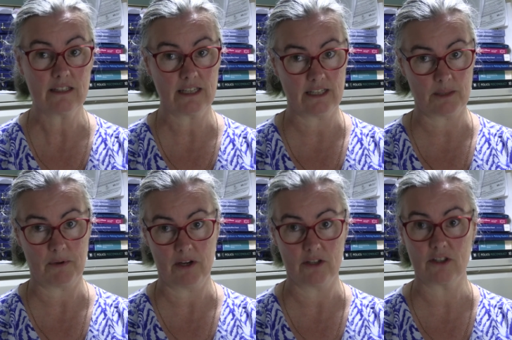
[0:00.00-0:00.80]
sees the
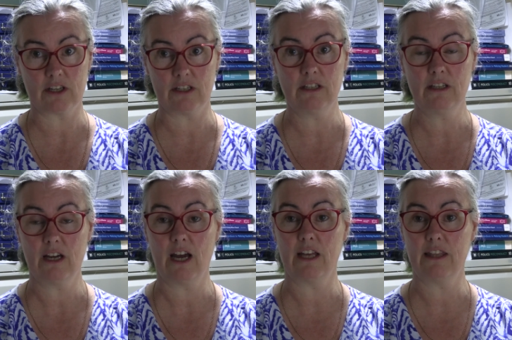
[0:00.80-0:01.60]
person
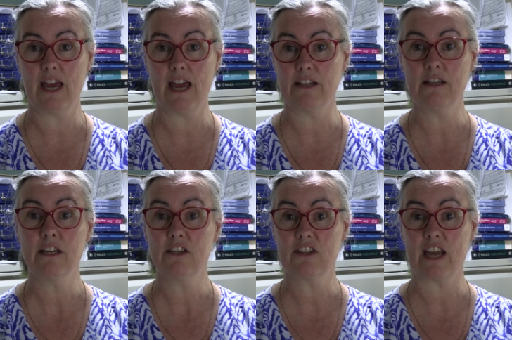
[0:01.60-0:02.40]
and then
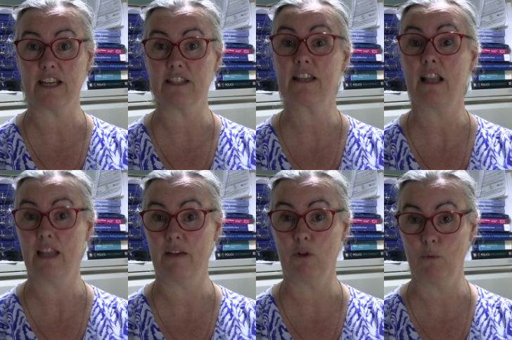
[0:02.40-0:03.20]
states
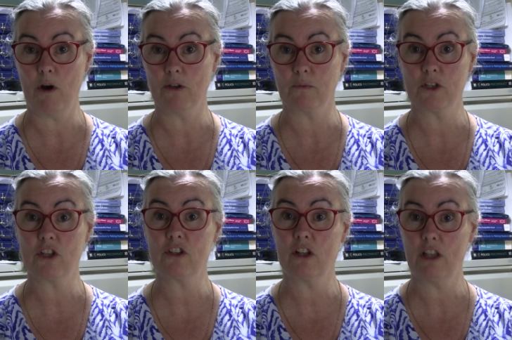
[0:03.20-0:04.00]
level 1, which
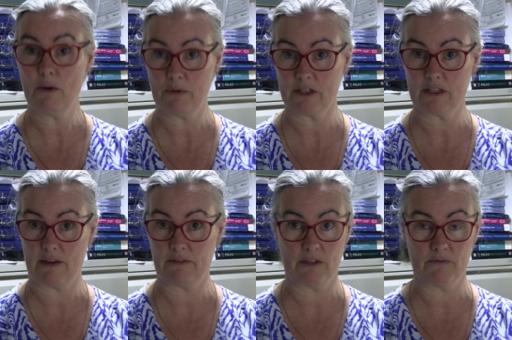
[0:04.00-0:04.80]
is the lowest
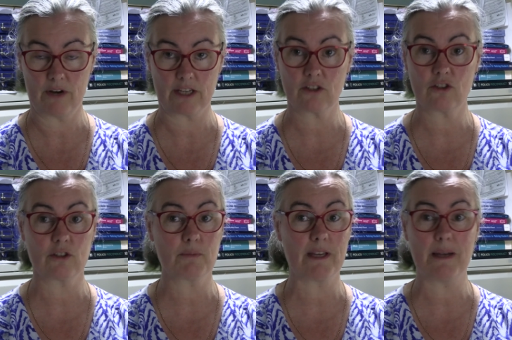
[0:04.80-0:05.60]
level of risk, so
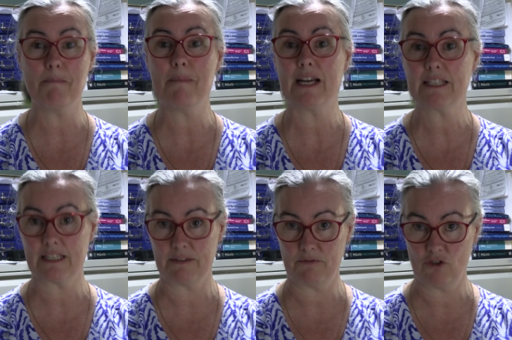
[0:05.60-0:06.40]
there's been a
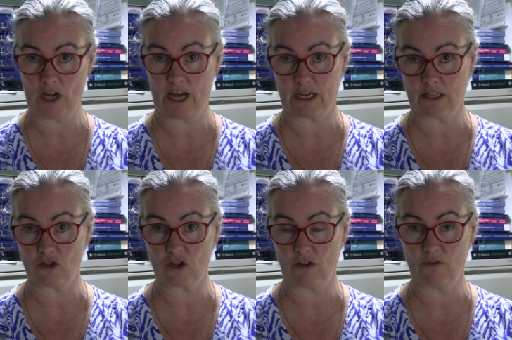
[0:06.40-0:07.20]
massive
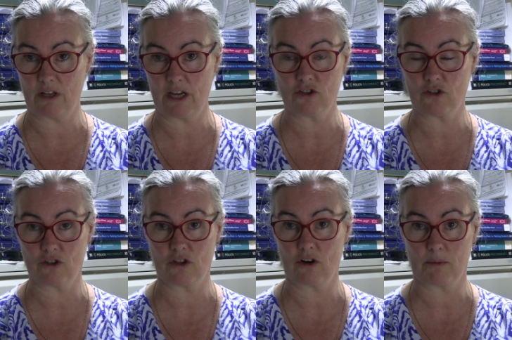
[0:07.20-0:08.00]
change in relation
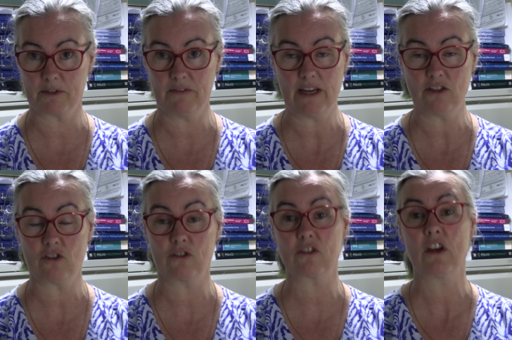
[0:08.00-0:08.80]
to their
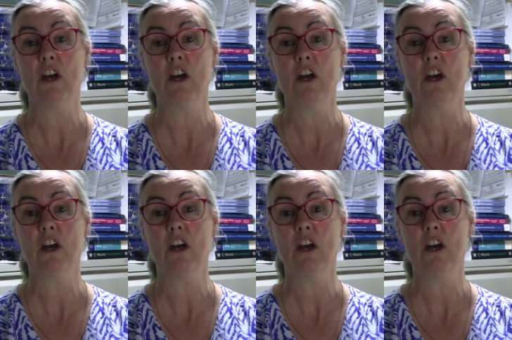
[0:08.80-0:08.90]
observations.